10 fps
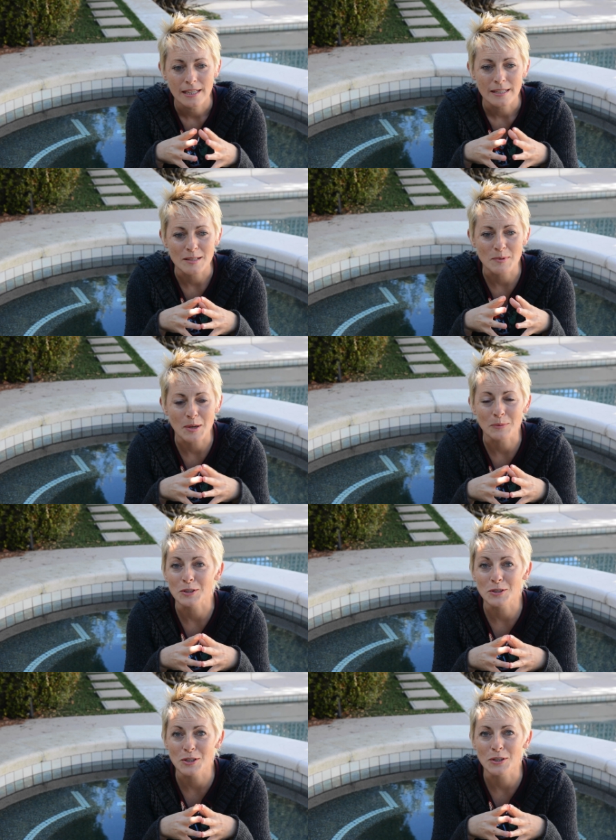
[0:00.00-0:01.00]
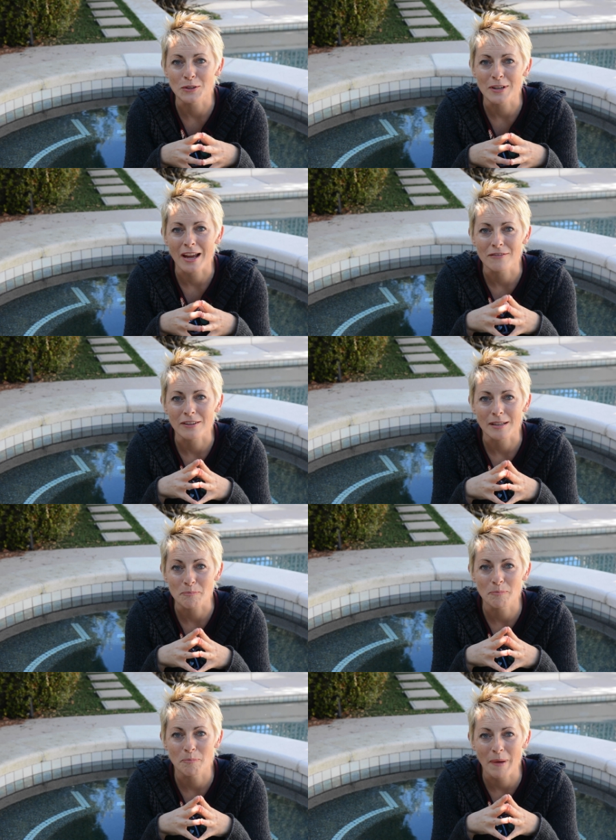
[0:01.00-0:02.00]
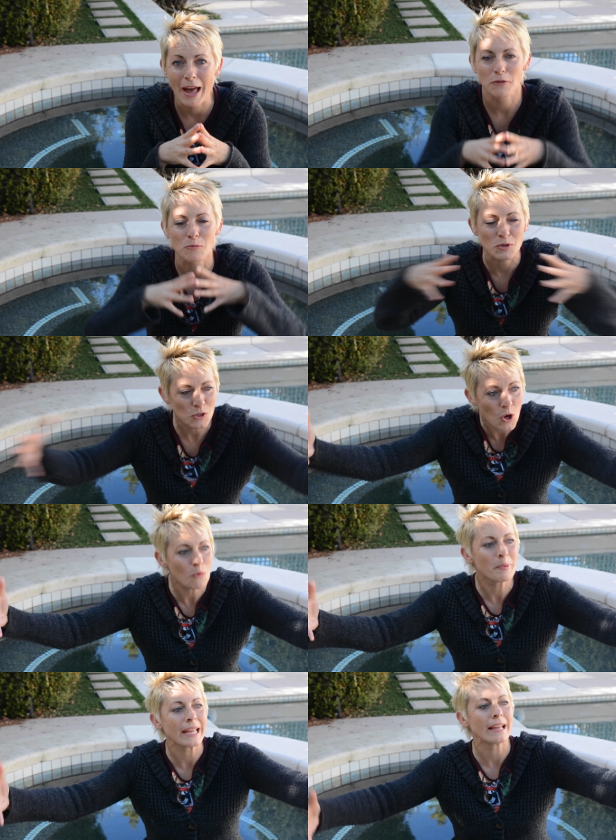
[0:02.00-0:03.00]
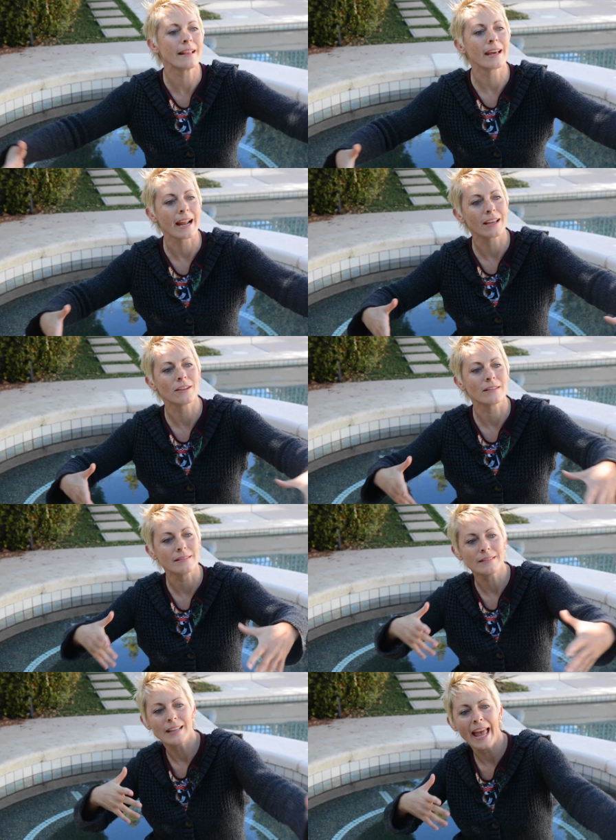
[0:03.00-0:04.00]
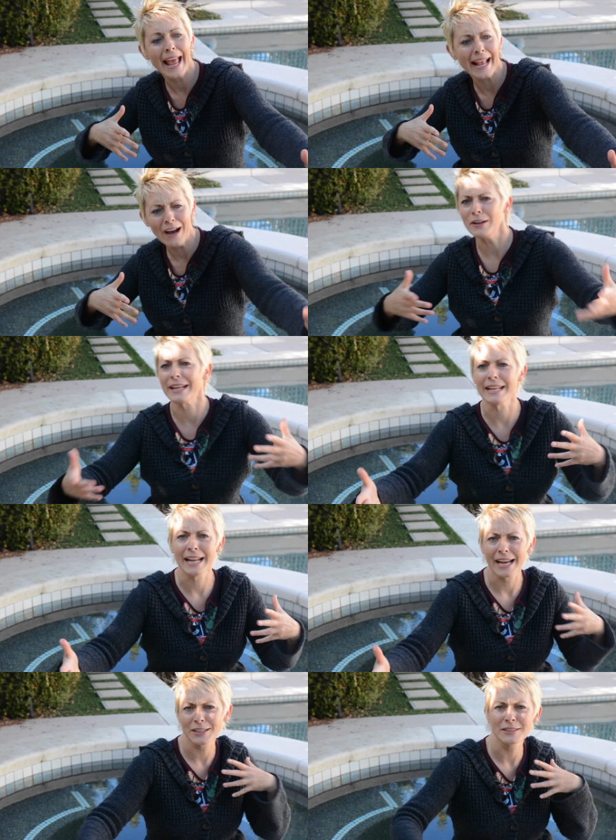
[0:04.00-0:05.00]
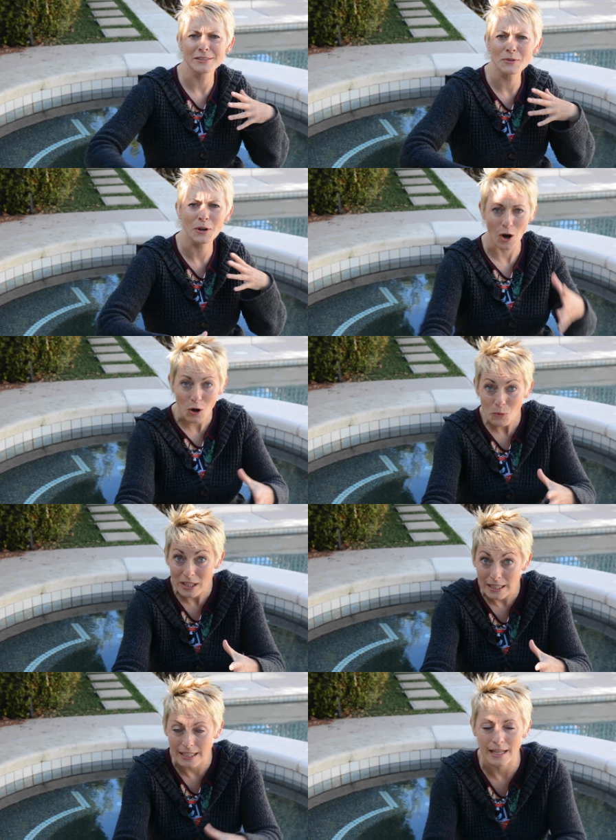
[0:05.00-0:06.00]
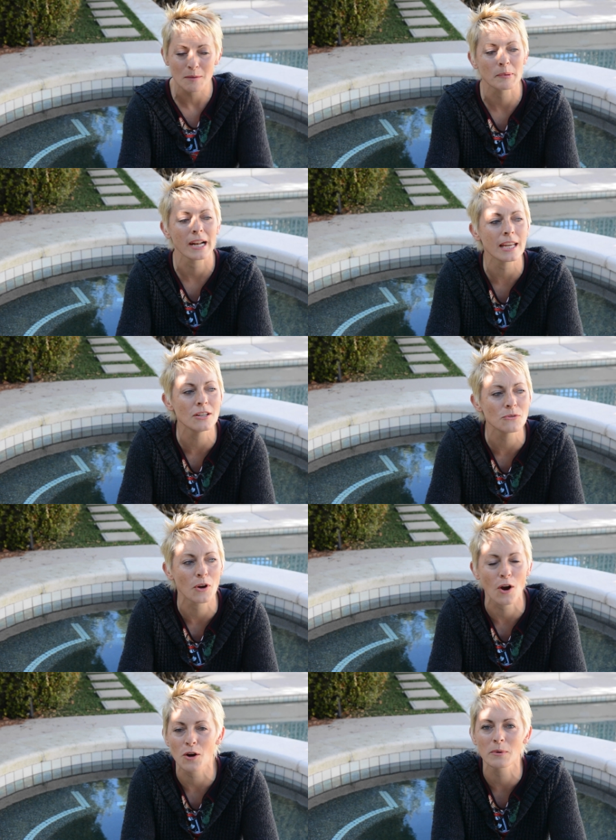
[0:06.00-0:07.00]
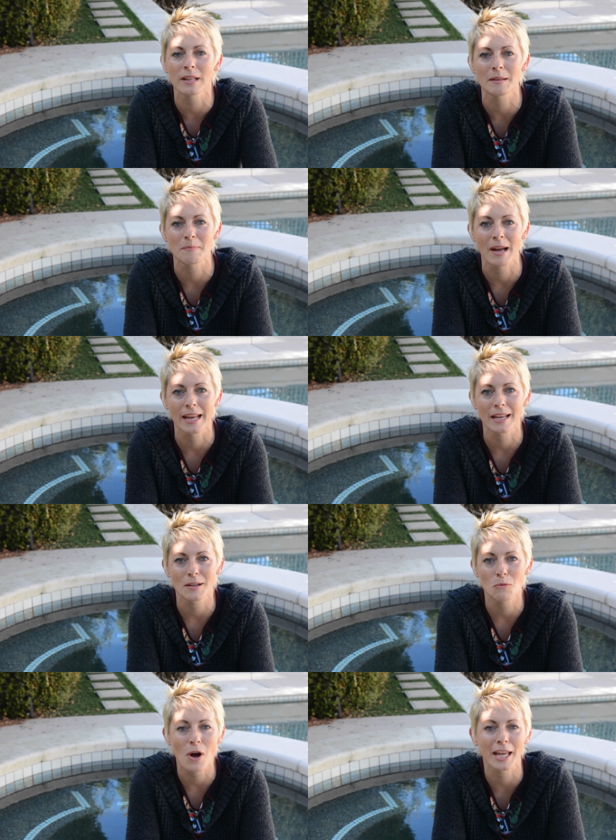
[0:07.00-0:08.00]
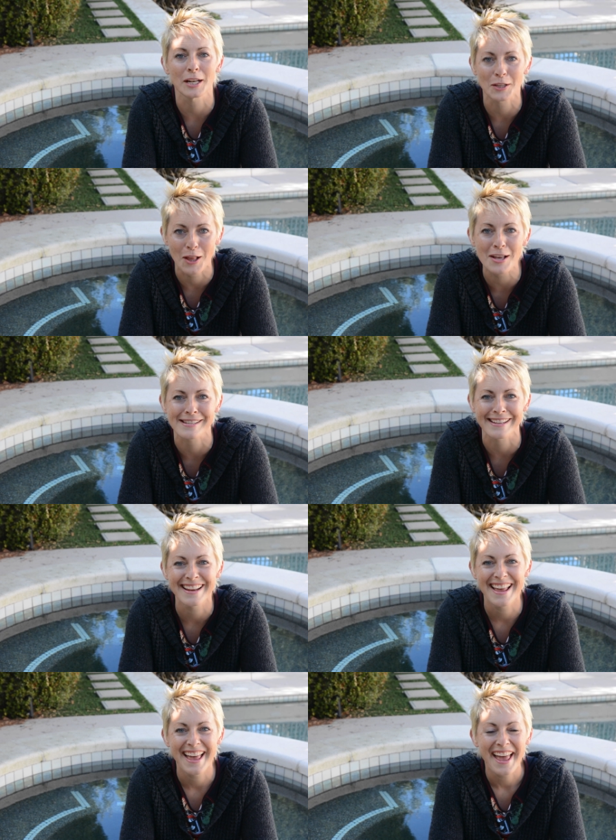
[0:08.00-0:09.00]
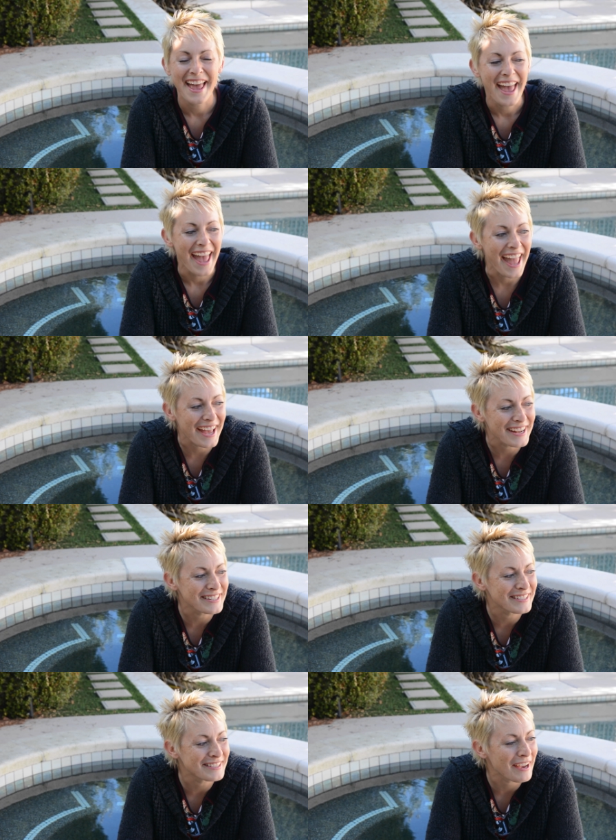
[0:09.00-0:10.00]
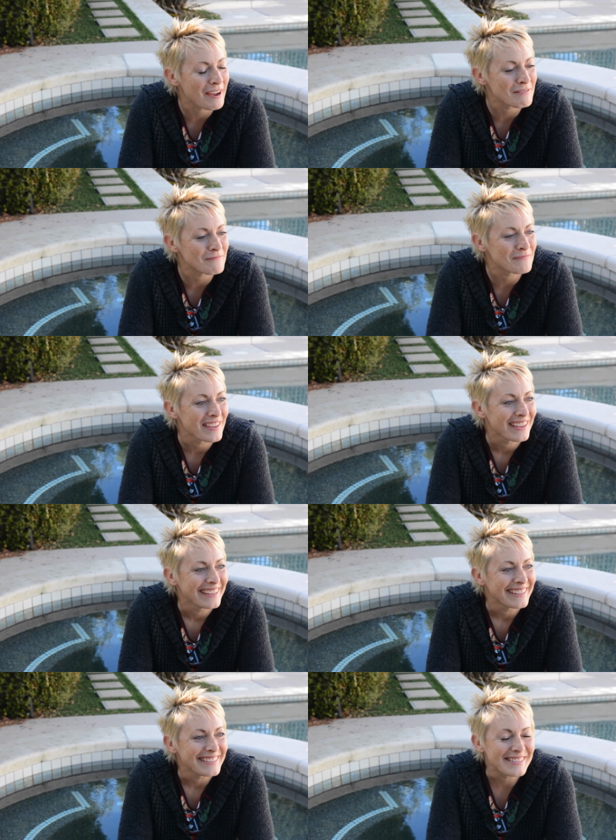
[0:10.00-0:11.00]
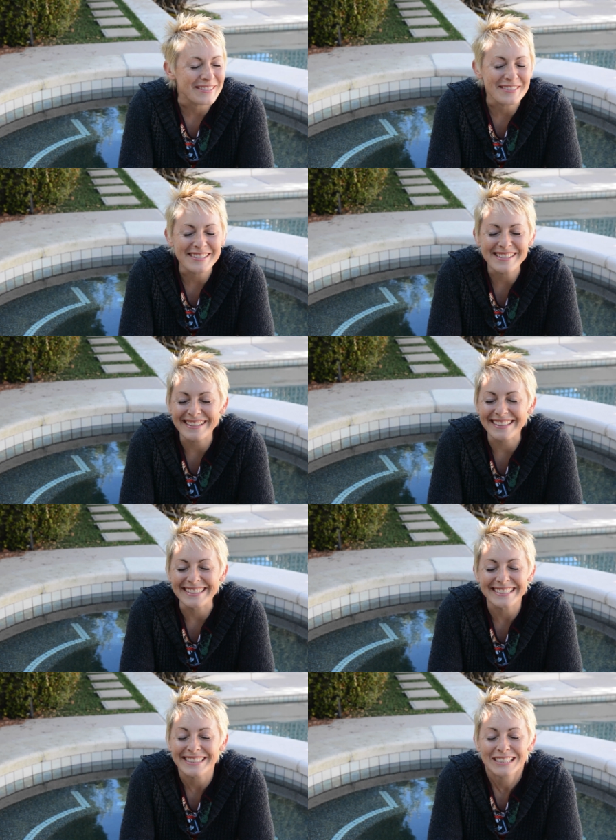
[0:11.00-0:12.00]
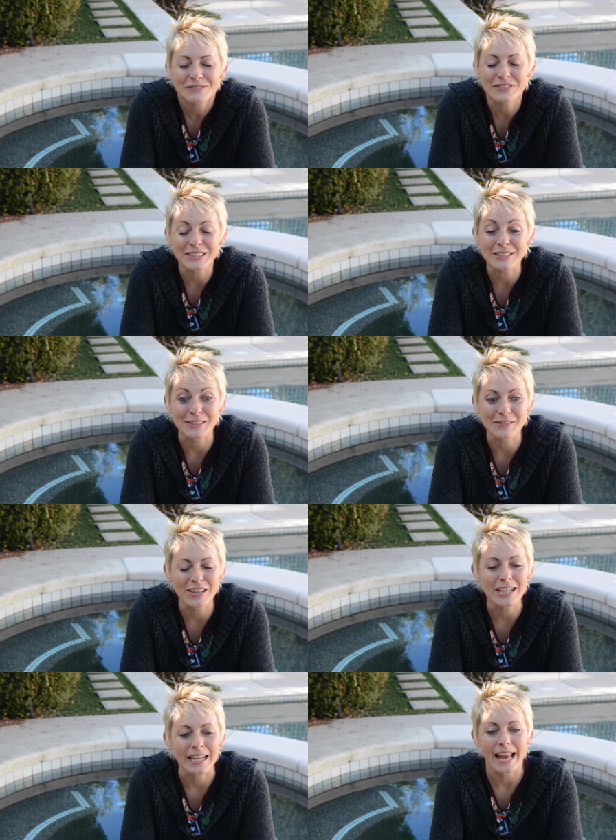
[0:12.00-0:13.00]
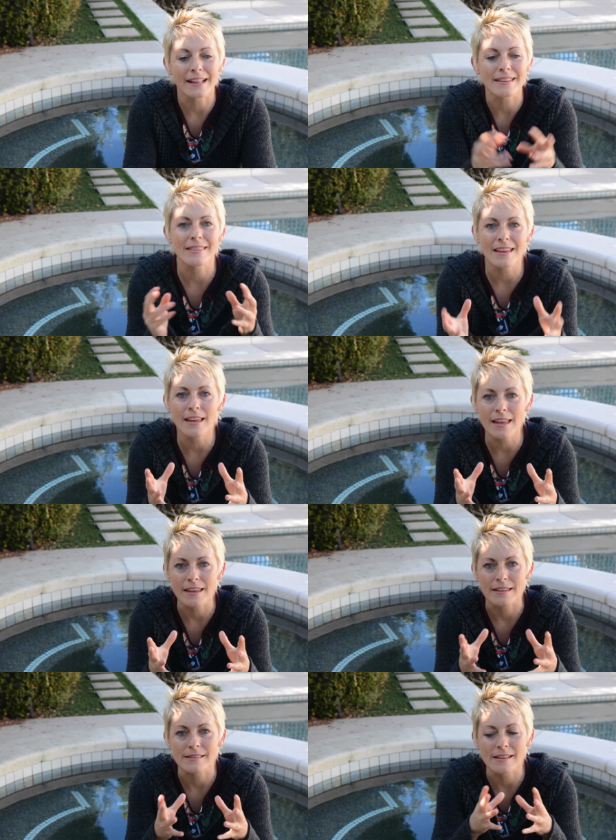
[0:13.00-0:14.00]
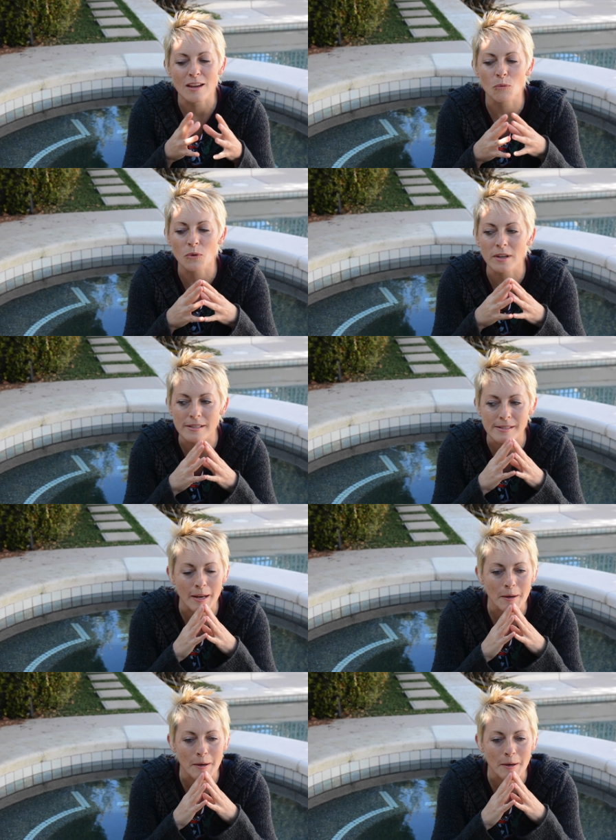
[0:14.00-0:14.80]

to be able to do, to have a bathroom so big that I could hang out in it. I could do a cartwheel in it, but I can do a cartwheel in my walk-in closet. And so it's just, oh, that feels so good. And the thing is, it was